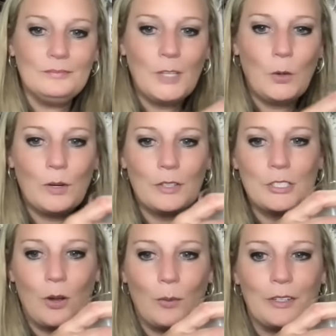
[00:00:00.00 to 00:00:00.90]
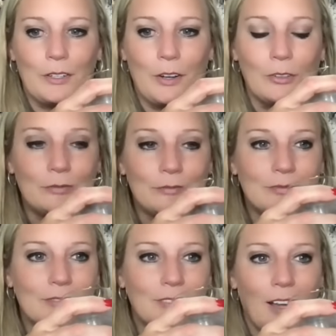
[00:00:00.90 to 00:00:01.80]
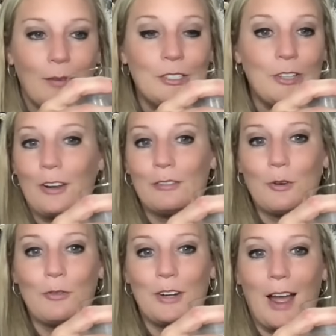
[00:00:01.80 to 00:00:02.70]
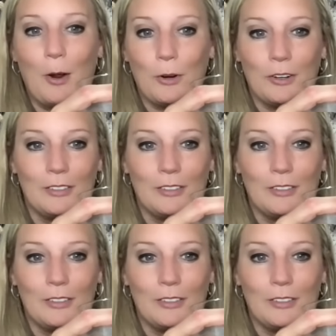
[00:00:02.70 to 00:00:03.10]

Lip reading: What else y'all want to know? I've been talking for over an hour.